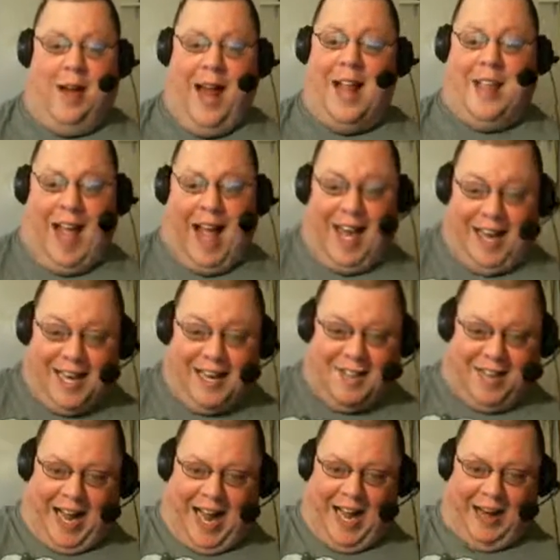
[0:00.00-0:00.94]
That
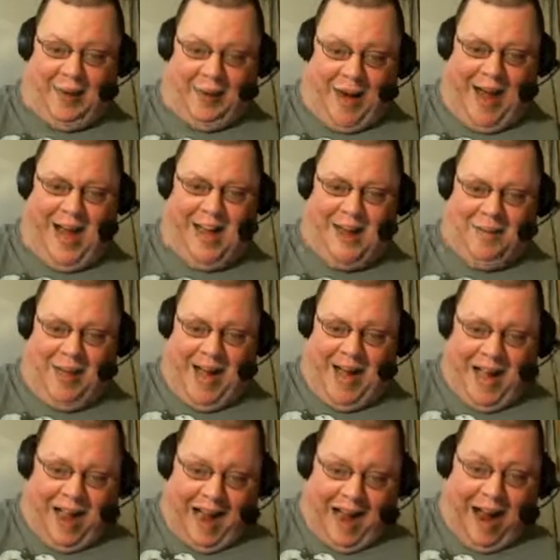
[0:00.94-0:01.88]
is kind of random, man.
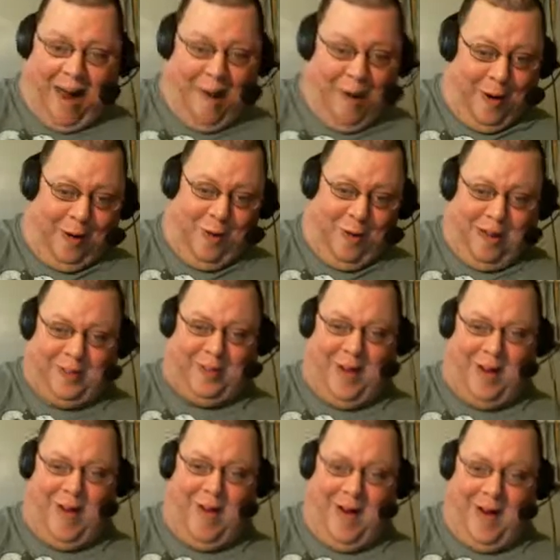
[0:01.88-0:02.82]
I don't know what's
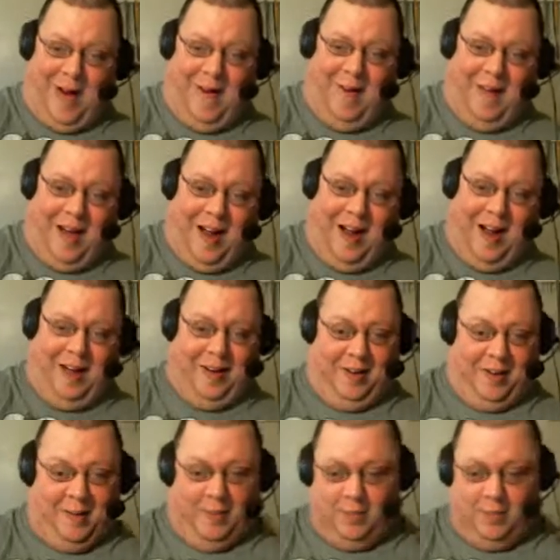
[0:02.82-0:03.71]
going on, y'all.